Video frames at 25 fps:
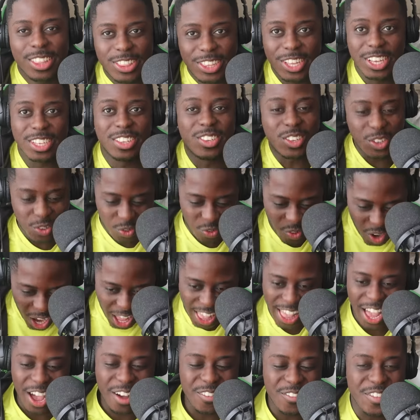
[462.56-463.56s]
This is
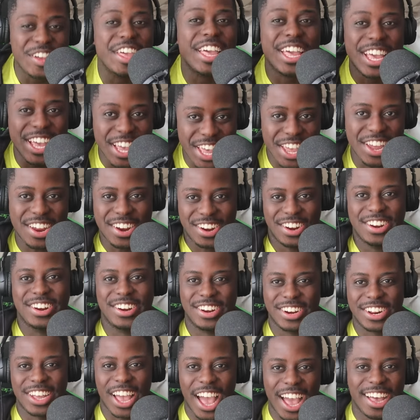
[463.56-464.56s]
why I'm here,
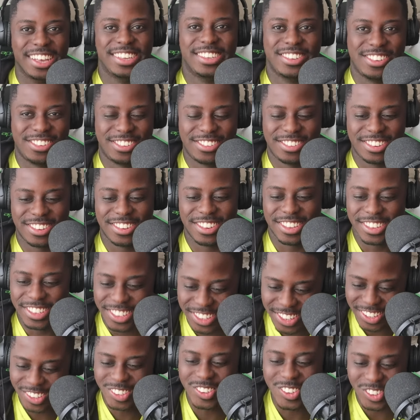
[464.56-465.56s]
guys.
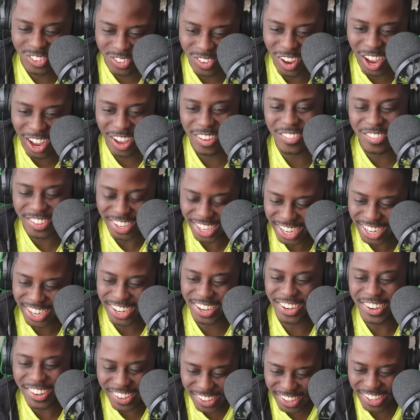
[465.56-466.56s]
This is why I'm
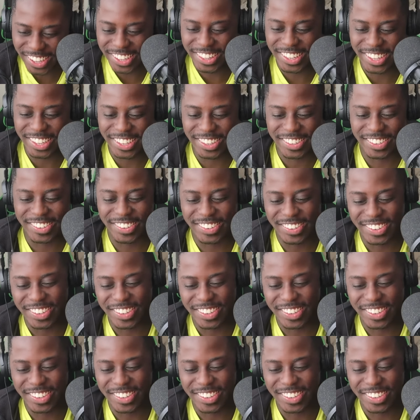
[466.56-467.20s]
here. Look at this.